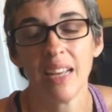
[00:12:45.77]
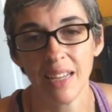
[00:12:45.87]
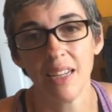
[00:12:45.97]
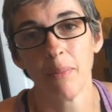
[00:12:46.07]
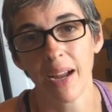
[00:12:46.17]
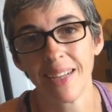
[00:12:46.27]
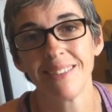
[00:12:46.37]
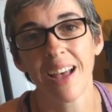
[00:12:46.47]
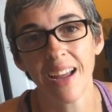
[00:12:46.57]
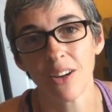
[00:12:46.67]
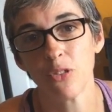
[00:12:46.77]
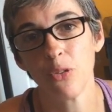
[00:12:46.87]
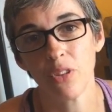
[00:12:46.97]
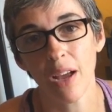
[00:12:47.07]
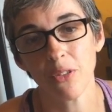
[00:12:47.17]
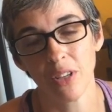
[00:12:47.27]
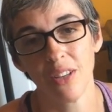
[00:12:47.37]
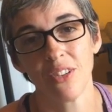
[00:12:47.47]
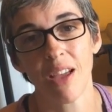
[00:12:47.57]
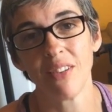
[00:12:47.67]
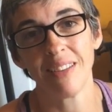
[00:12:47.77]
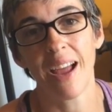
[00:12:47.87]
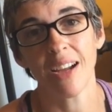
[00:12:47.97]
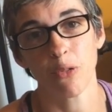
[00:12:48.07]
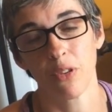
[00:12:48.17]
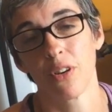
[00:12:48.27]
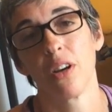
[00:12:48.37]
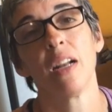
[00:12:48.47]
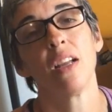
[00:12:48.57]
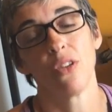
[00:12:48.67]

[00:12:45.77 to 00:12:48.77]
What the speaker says: eat my entire 2007 tax return.